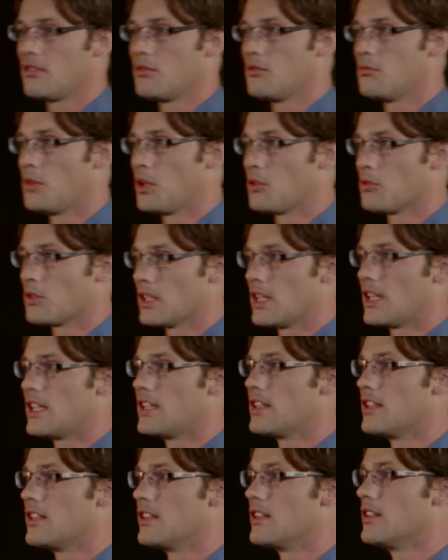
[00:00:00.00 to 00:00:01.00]
but
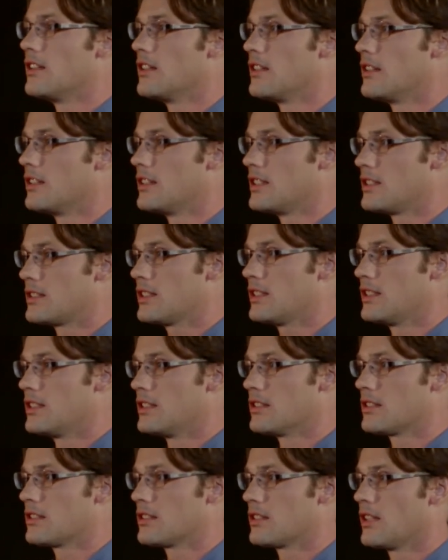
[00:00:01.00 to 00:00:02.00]
related
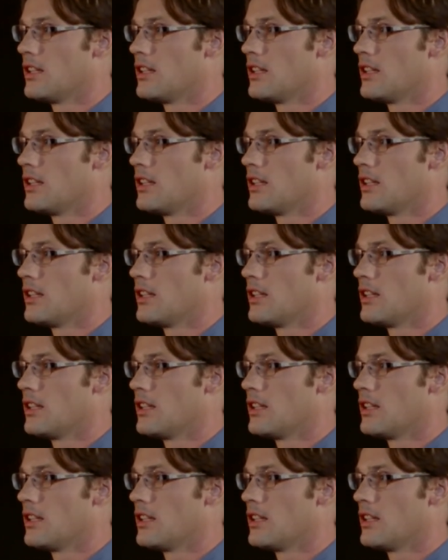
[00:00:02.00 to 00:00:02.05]
disease,